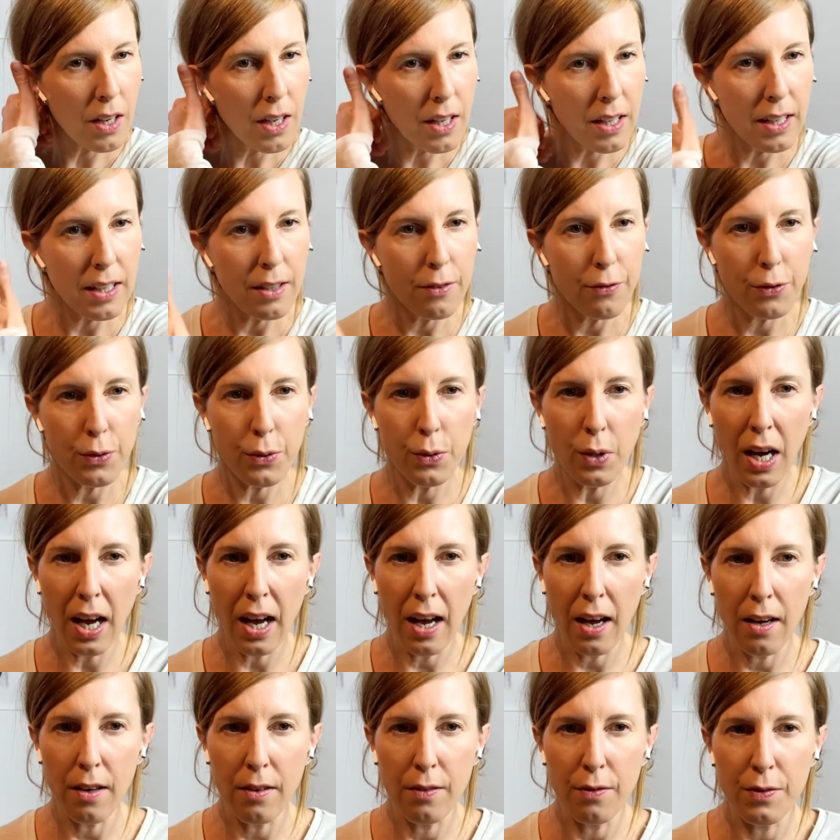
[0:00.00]
if you
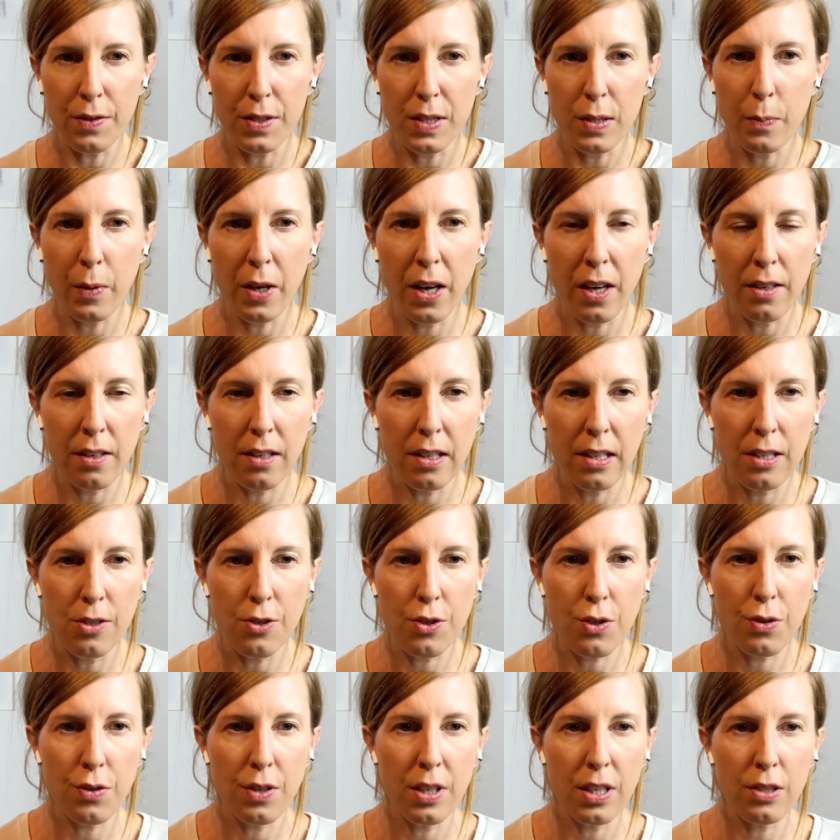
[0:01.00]
have spinal
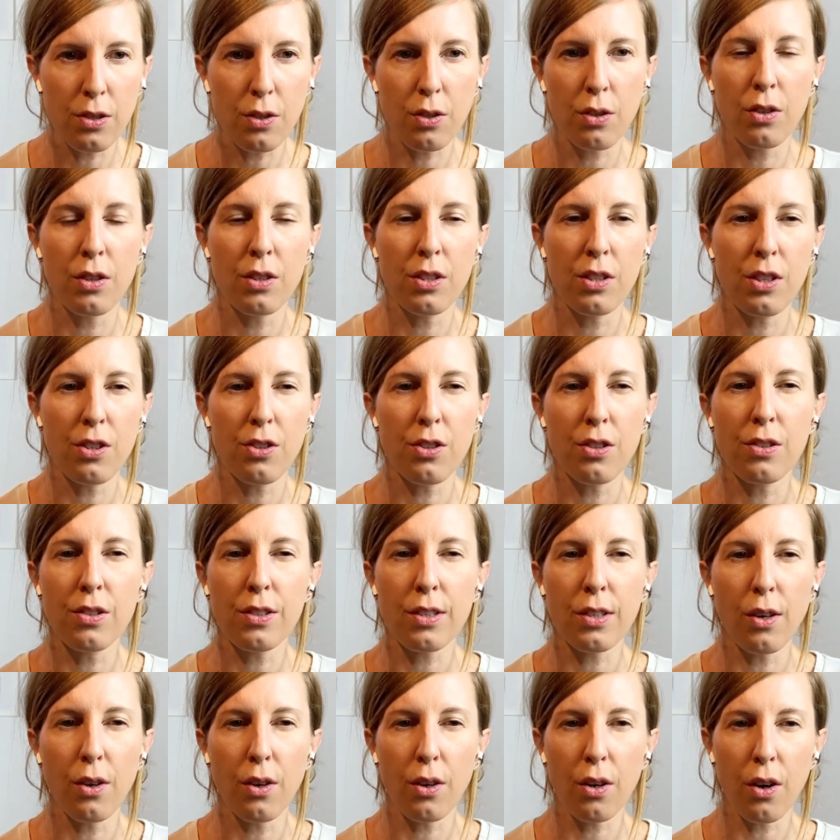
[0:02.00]
injuries or conditions
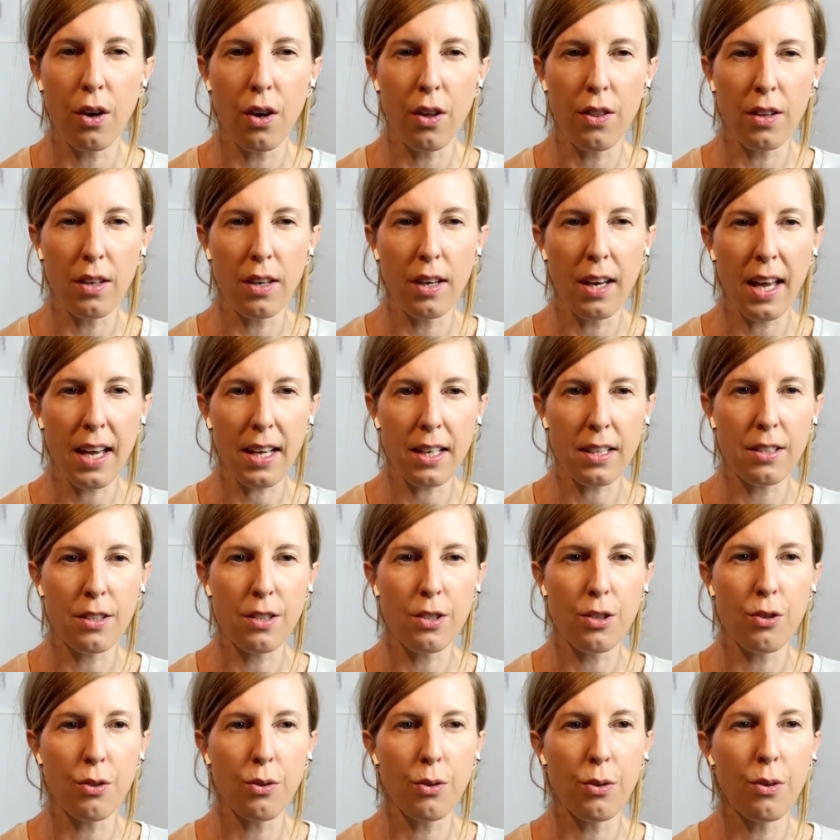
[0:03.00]
going on, the
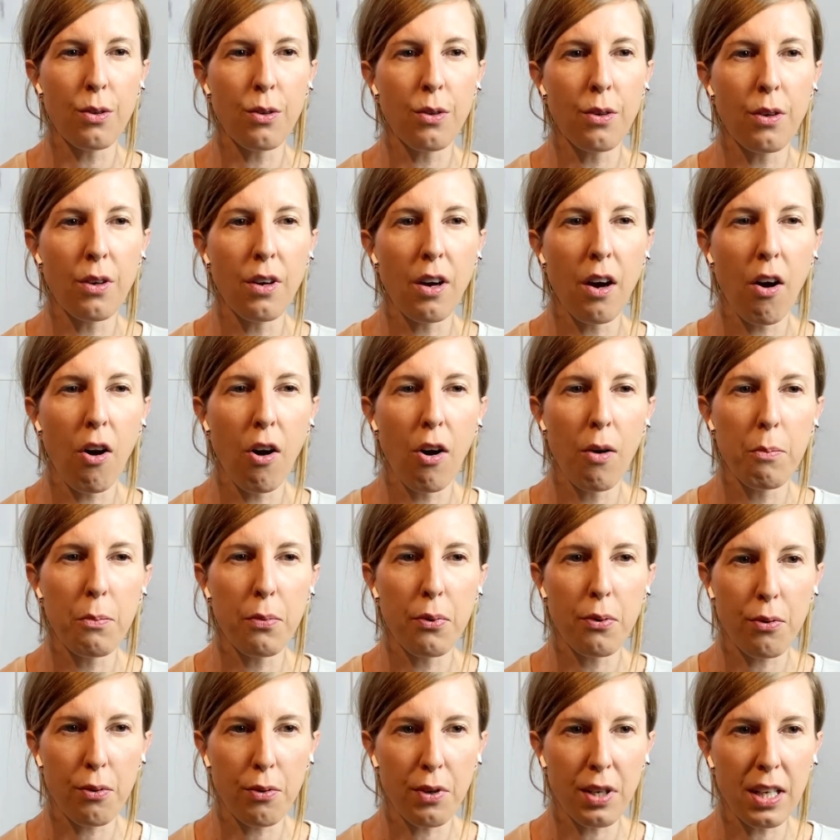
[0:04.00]
next two are
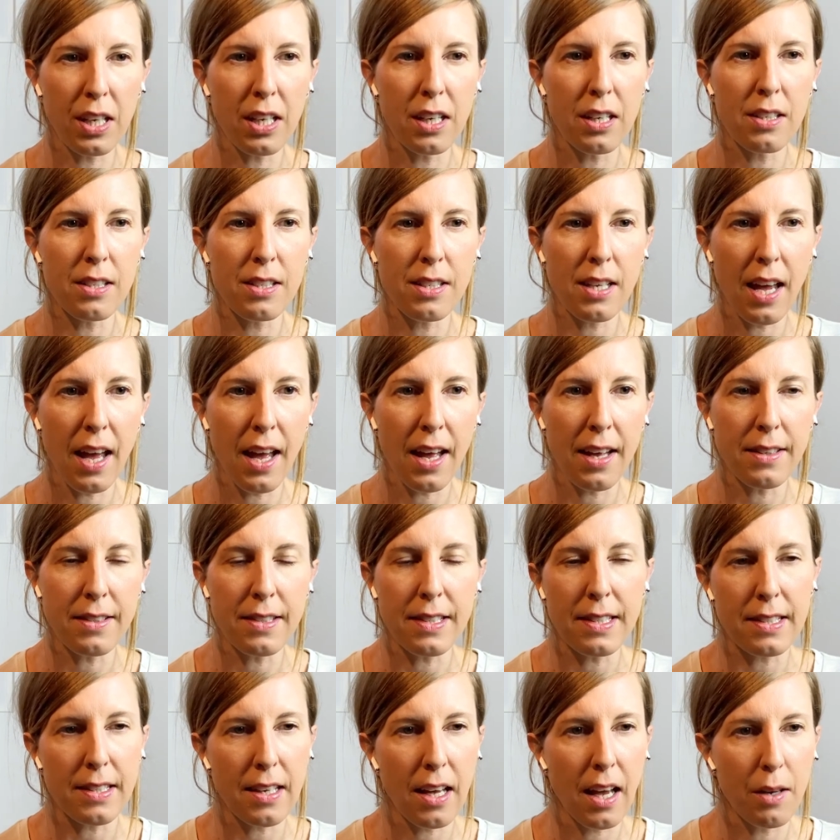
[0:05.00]
pretty
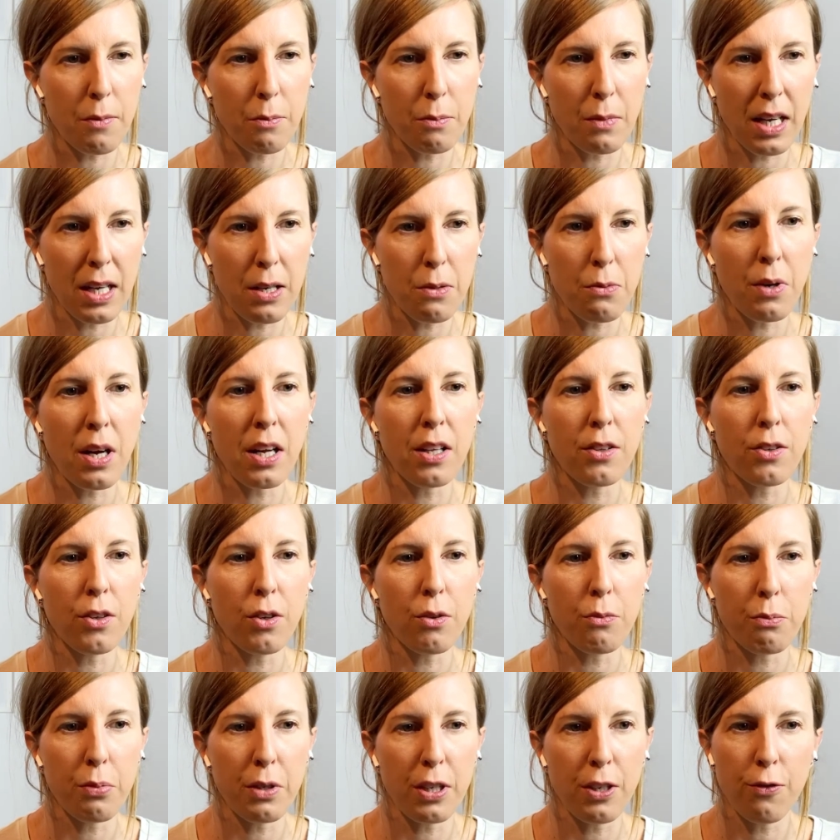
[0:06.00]
intense and may well
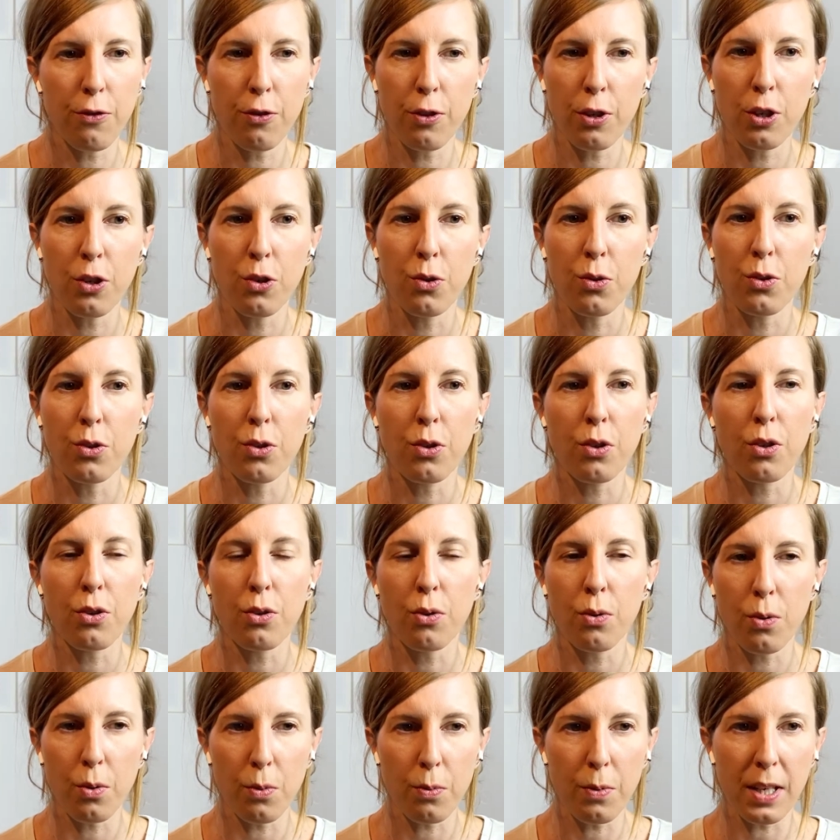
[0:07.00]
not be for you. You can
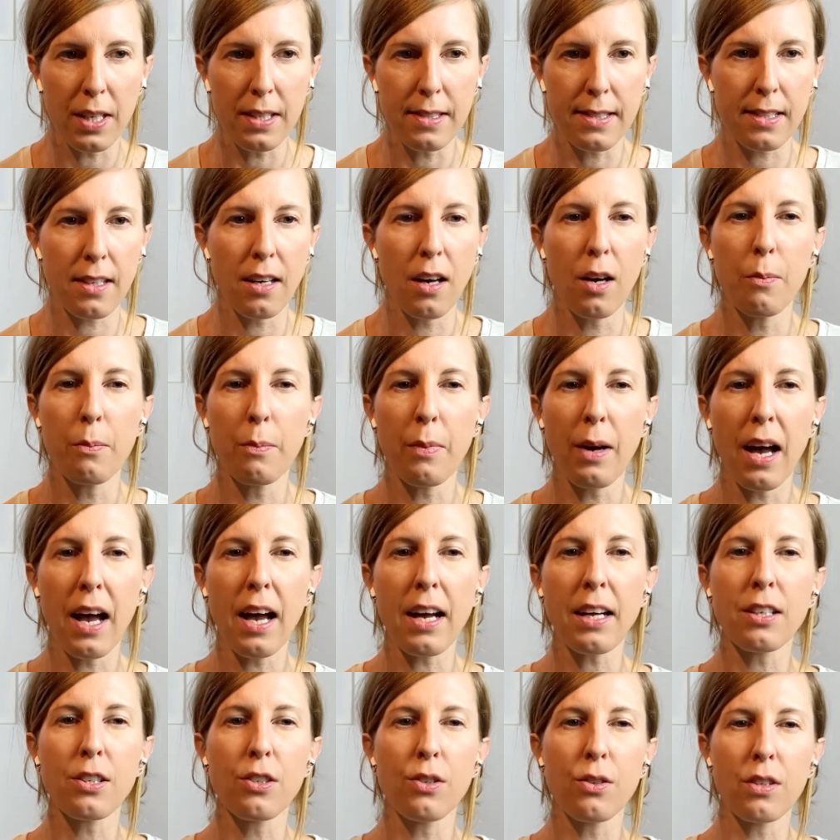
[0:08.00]
always come
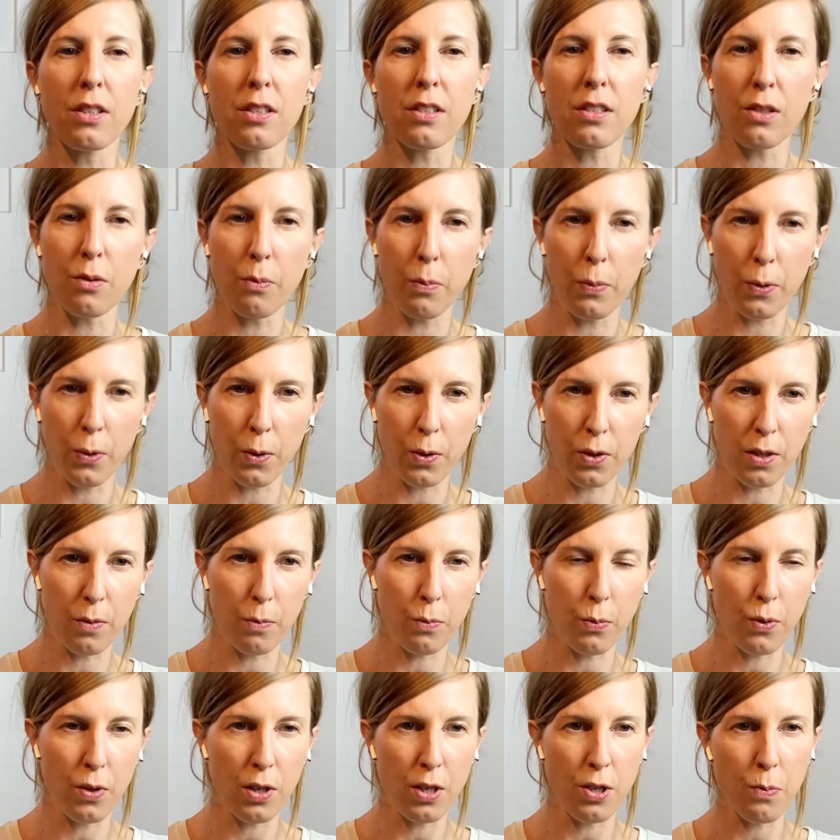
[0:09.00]
back to the supported
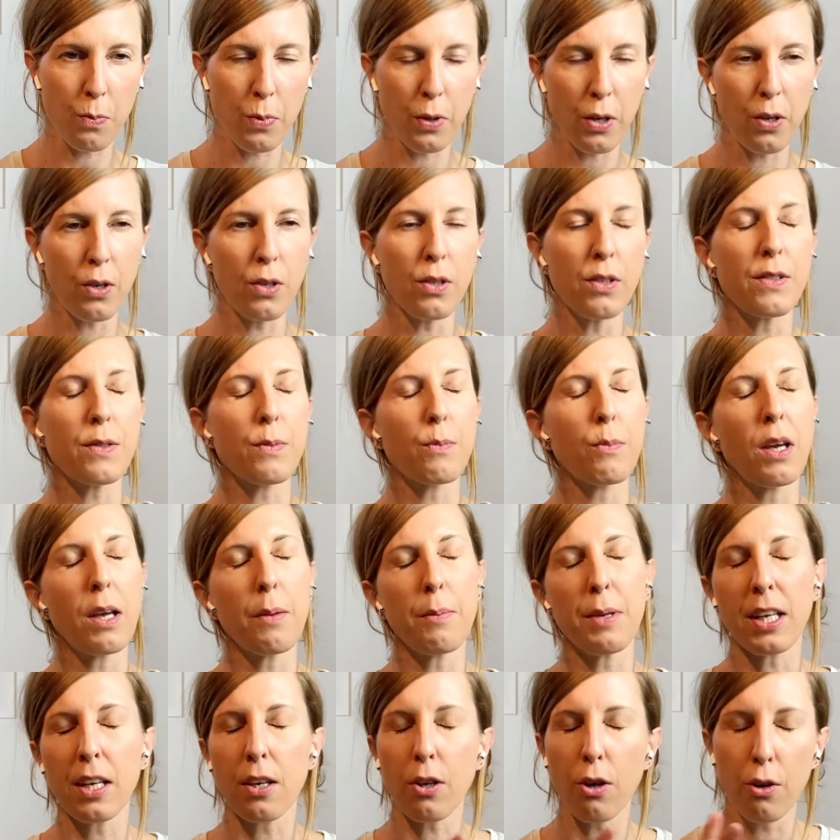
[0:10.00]
bridge pose,
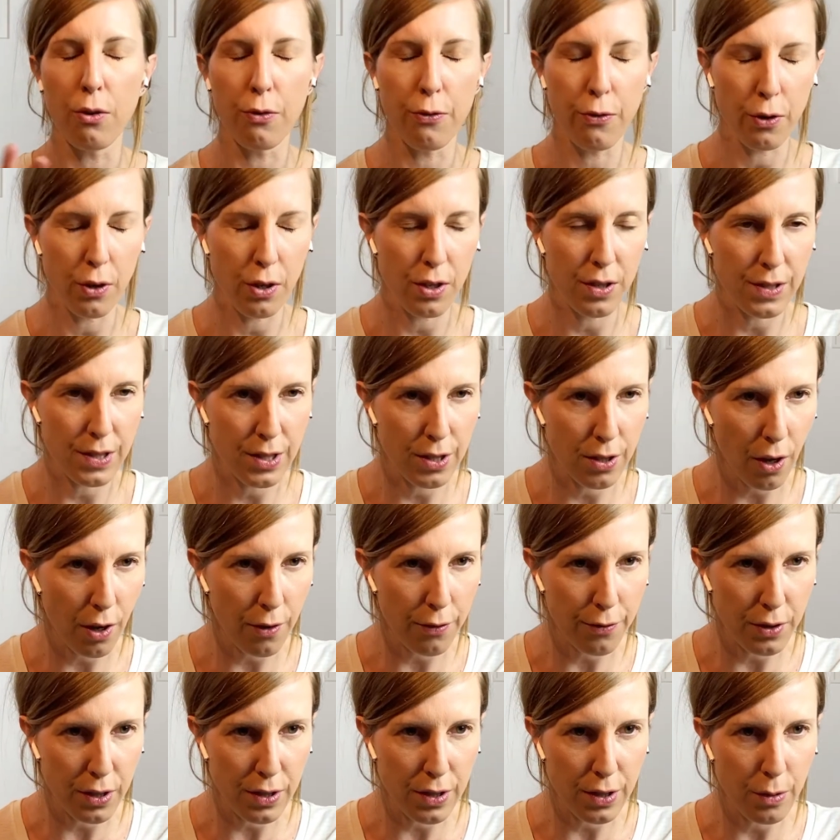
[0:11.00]
maybe go for a
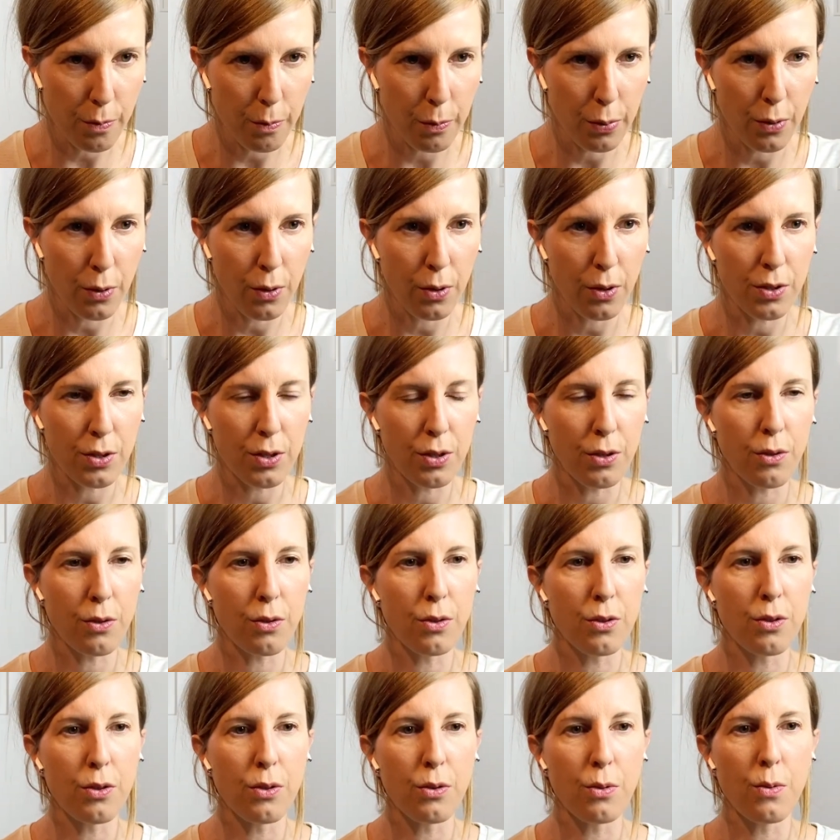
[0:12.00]
softer support. You
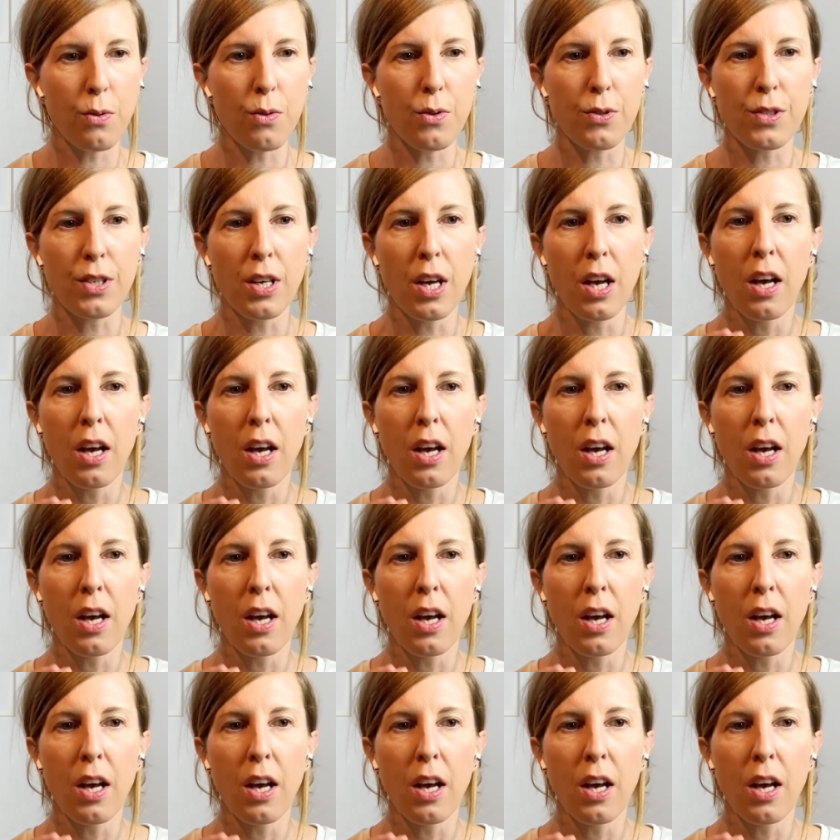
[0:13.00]
could use